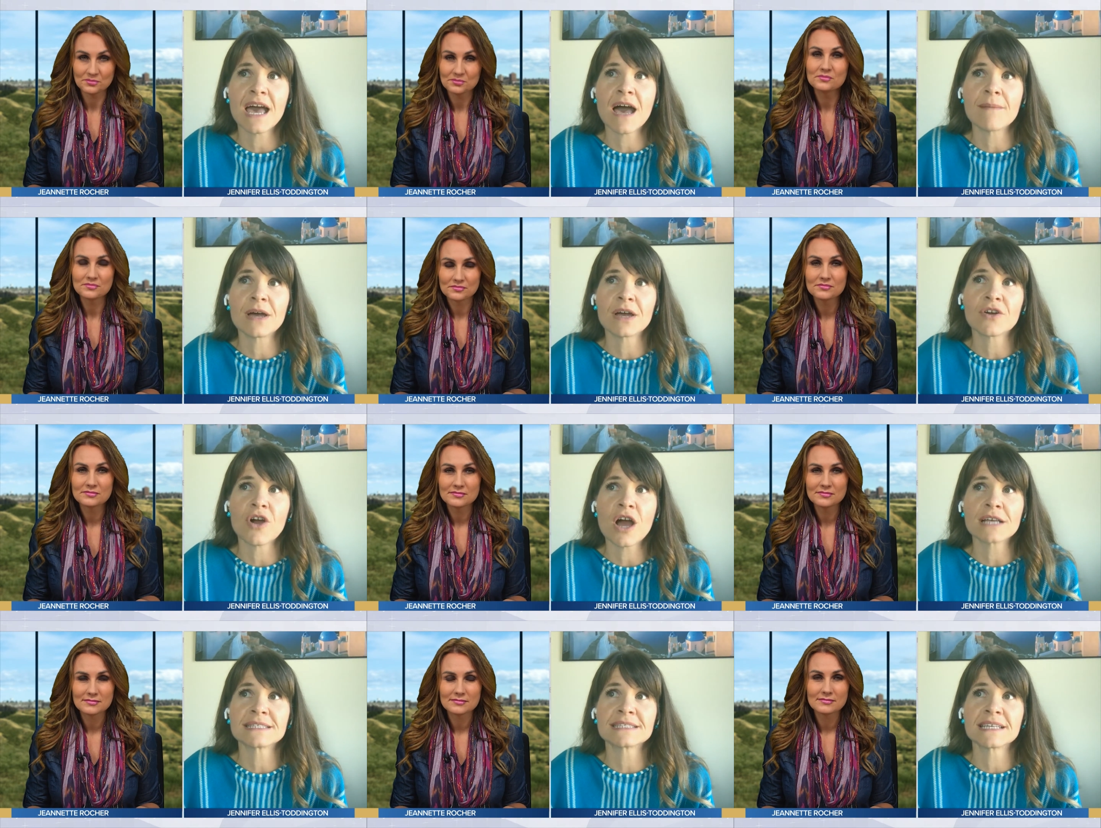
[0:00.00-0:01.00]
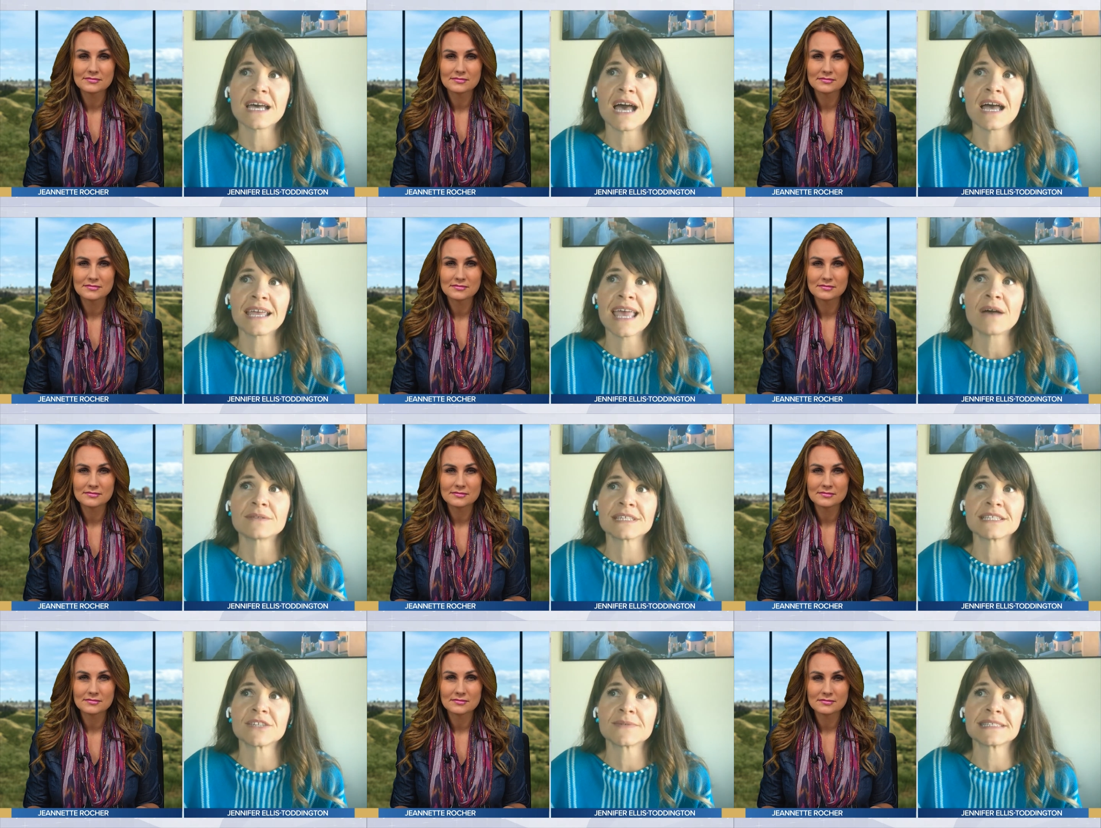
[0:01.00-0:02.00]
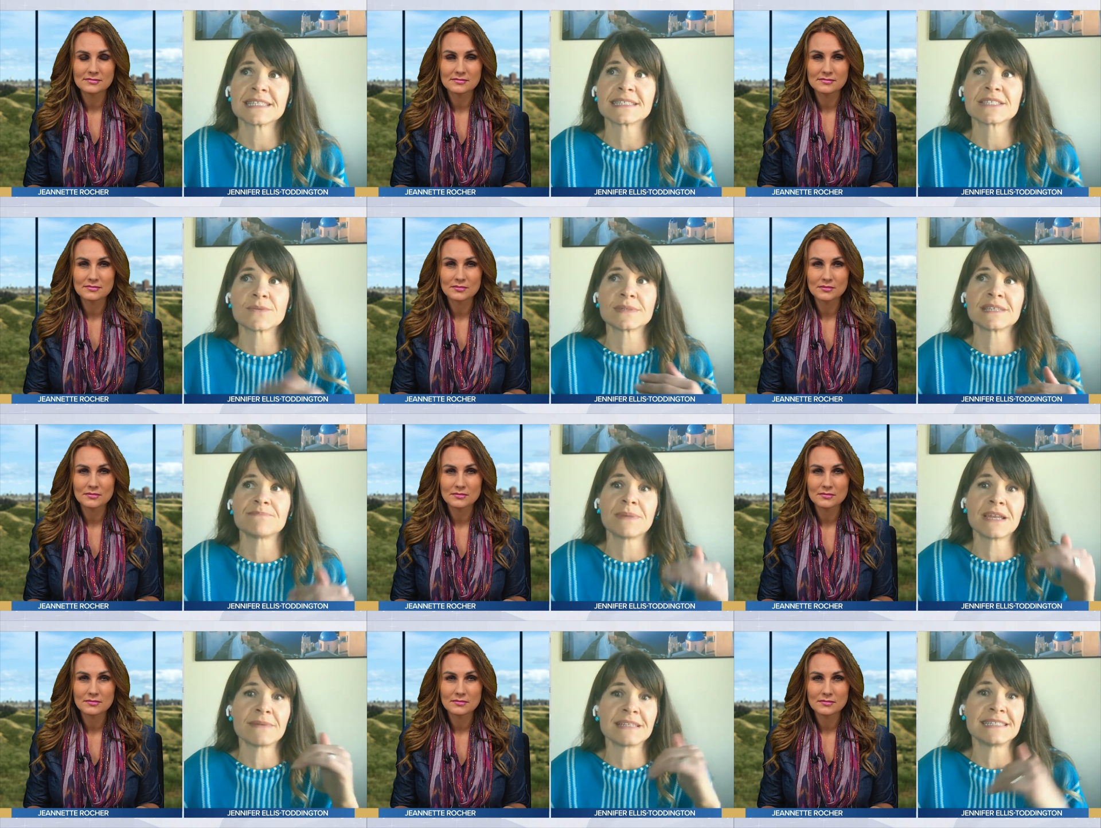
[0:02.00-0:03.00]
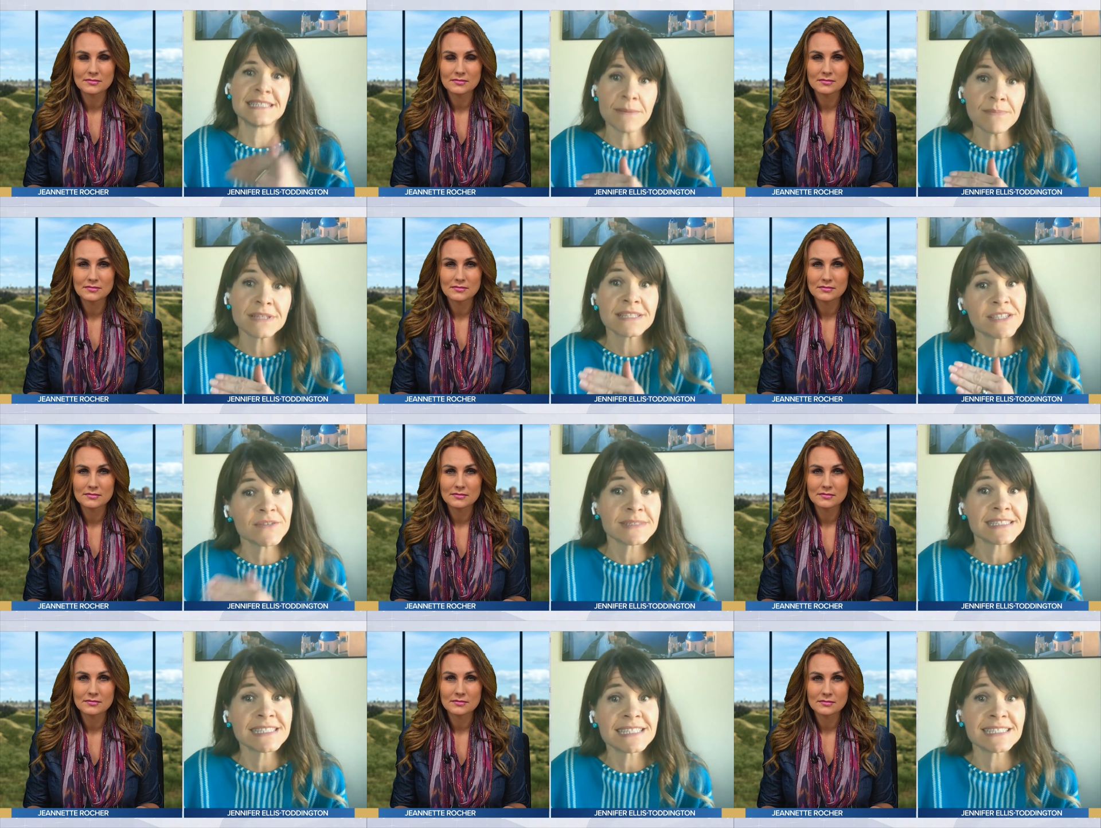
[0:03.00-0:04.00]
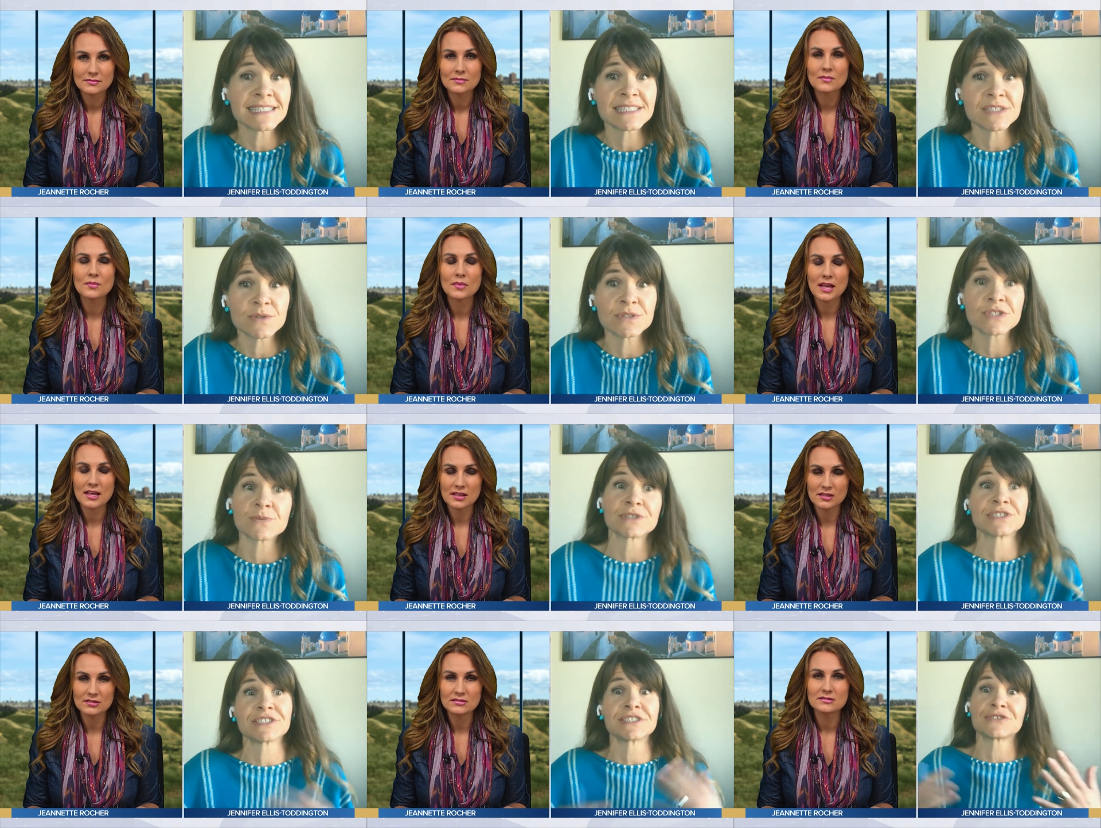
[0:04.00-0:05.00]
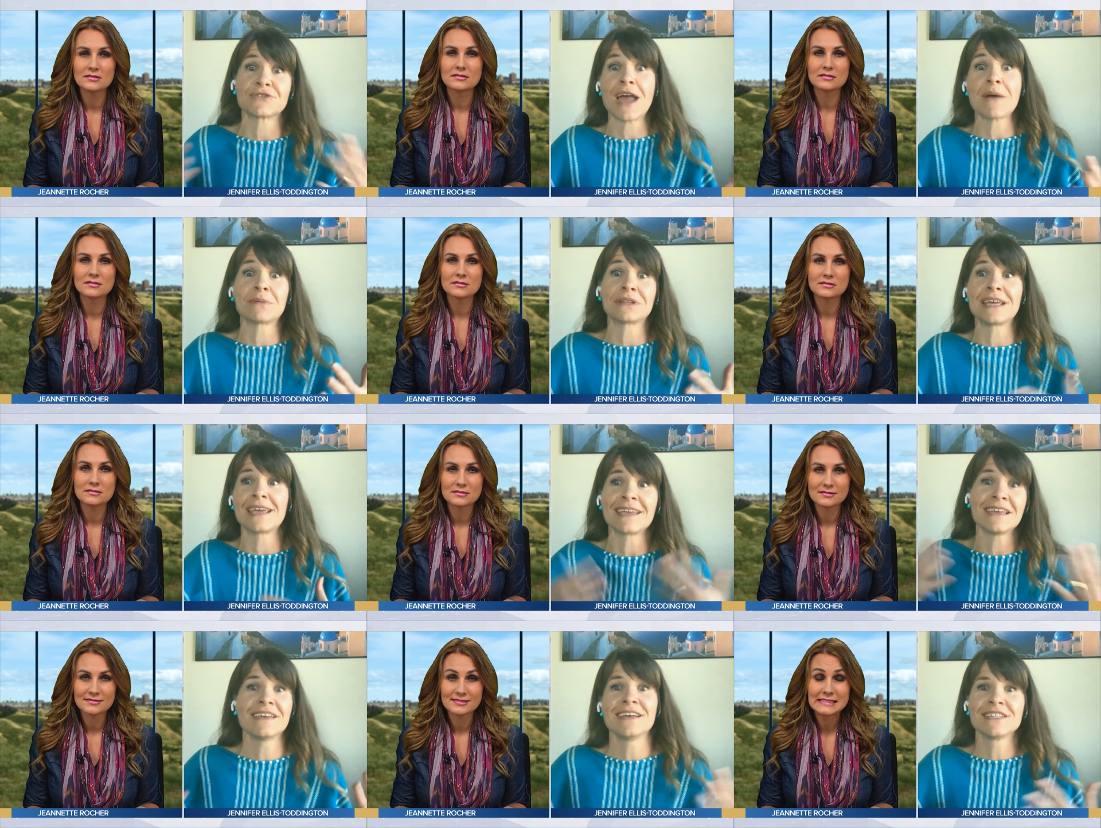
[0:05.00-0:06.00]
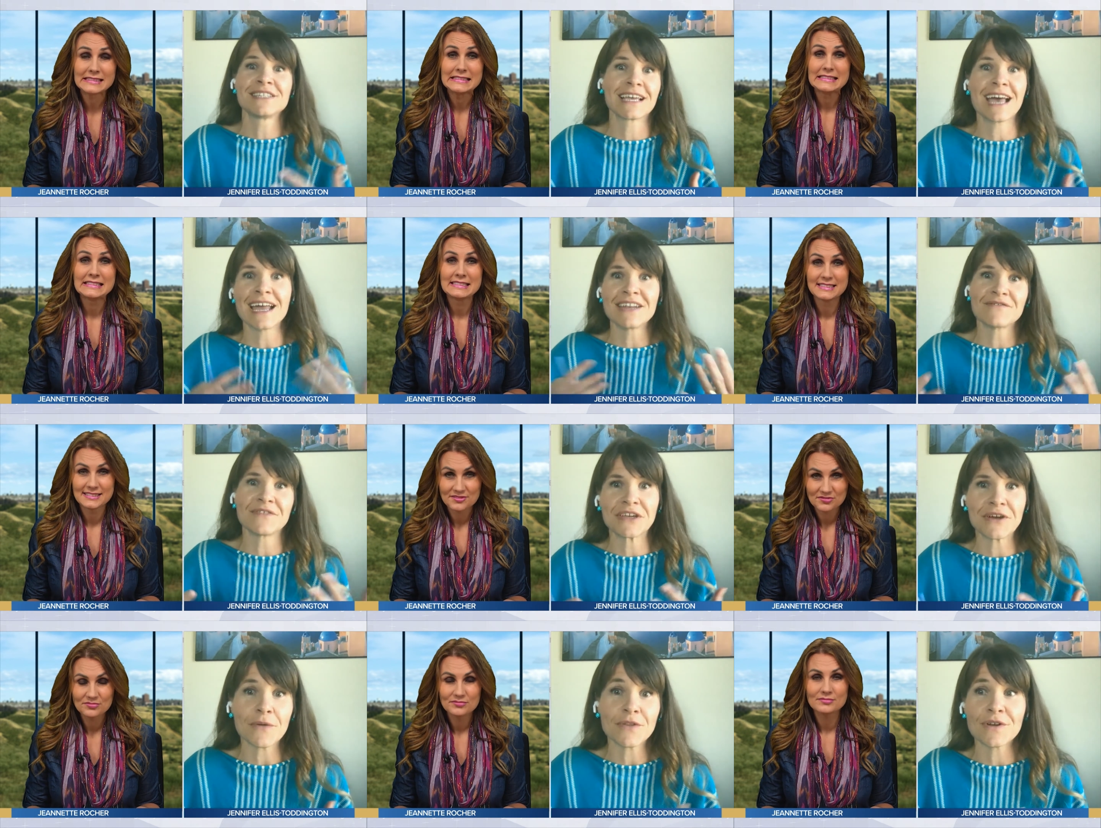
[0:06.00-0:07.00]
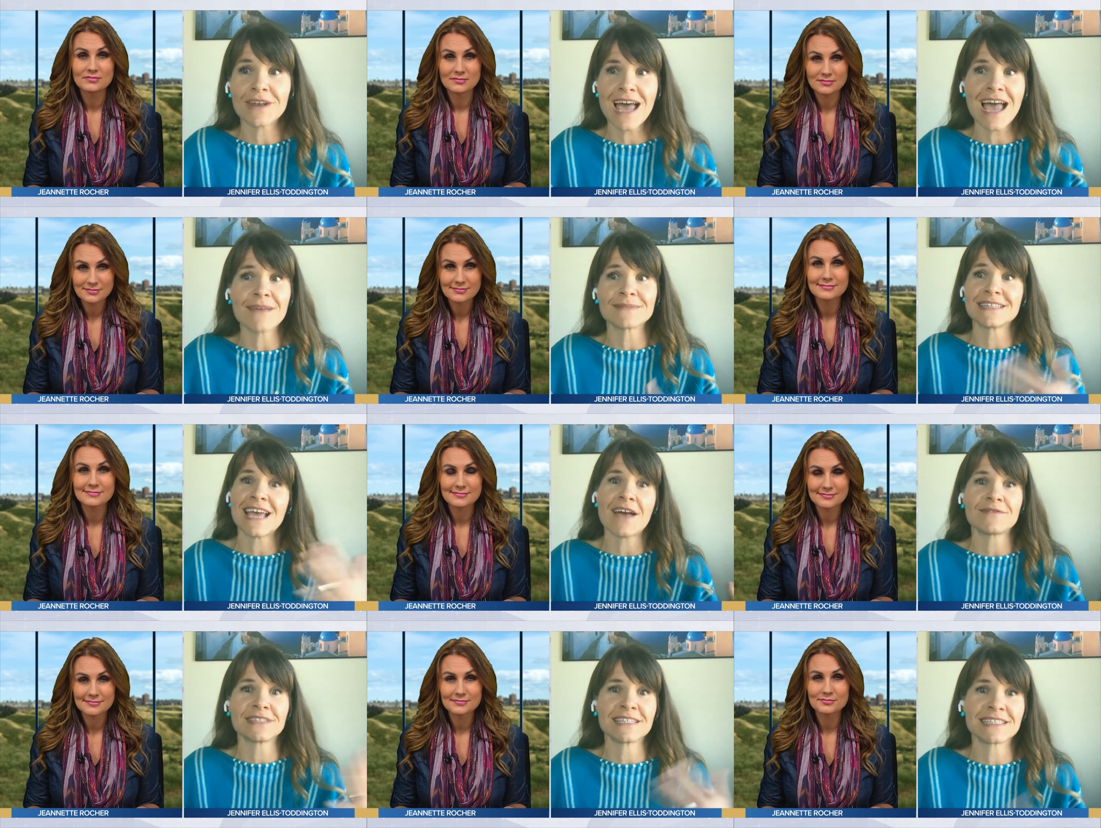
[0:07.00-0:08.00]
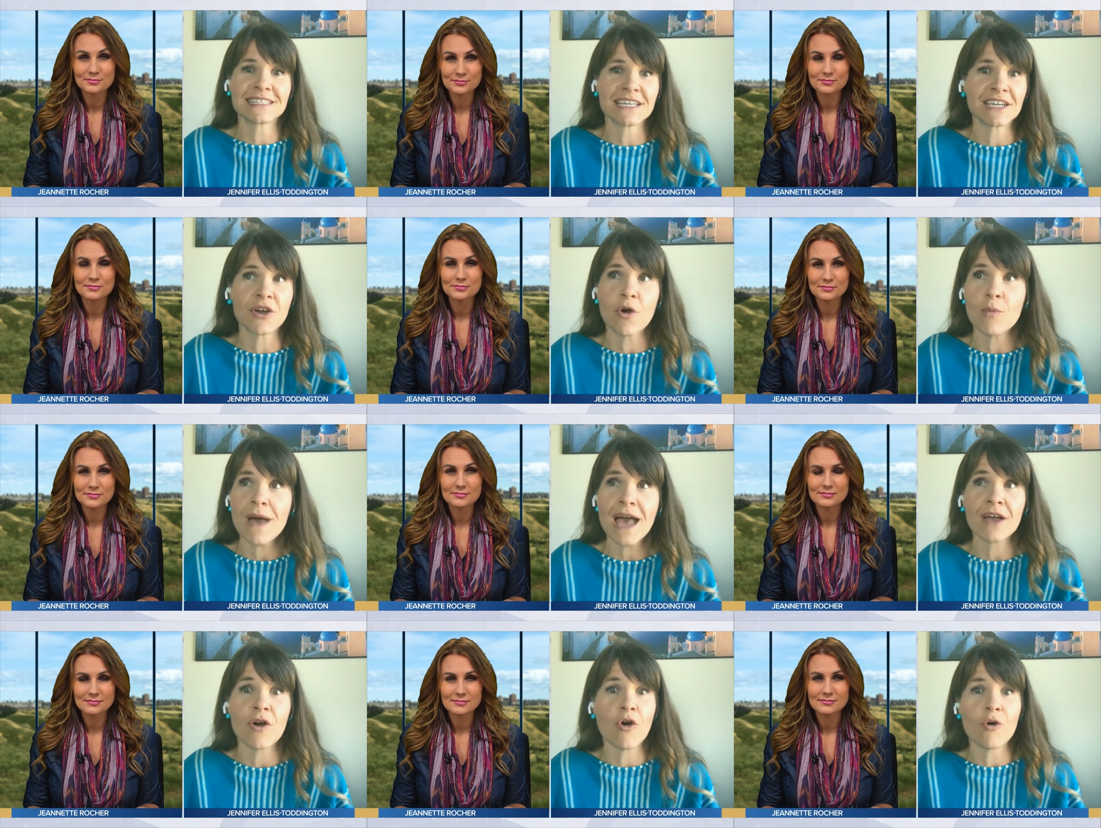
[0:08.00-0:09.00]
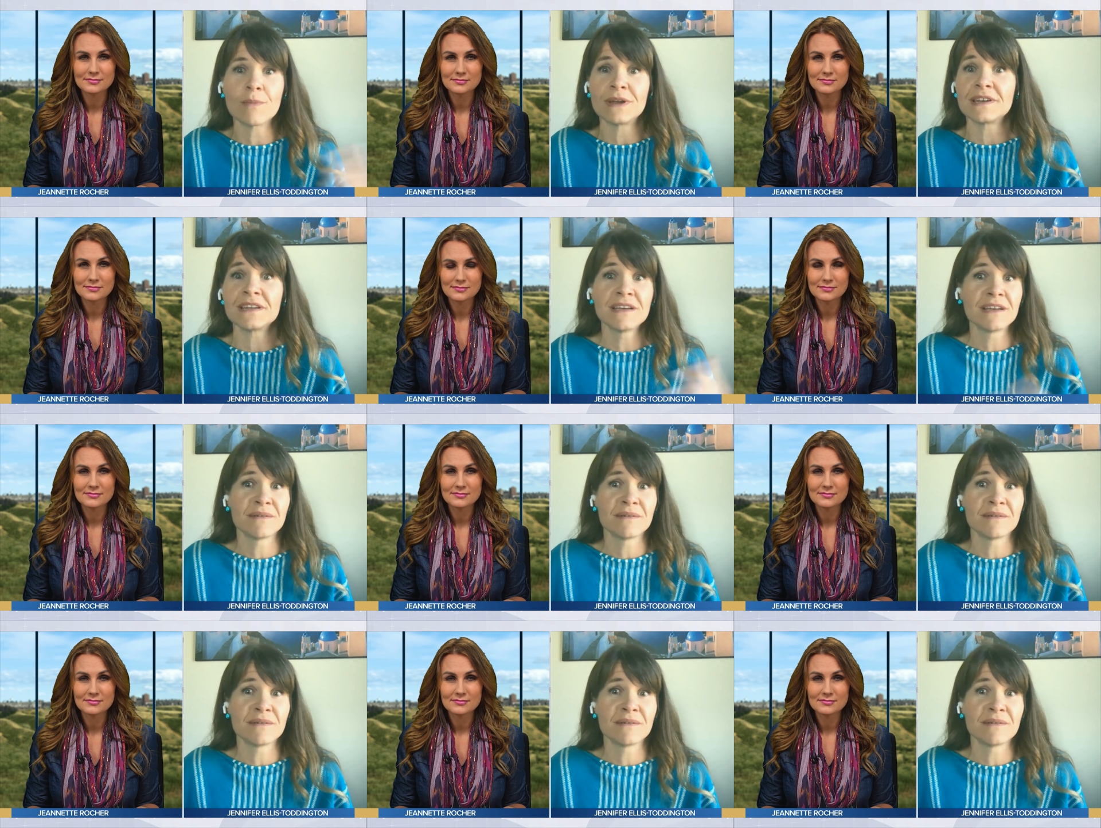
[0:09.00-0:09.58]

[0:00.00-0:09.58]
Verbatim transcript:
Speaker 1: um, across uh, counseling services, there was a bit of a dip in services as students were just scrambling to kind of figure out their lives and having to go back home and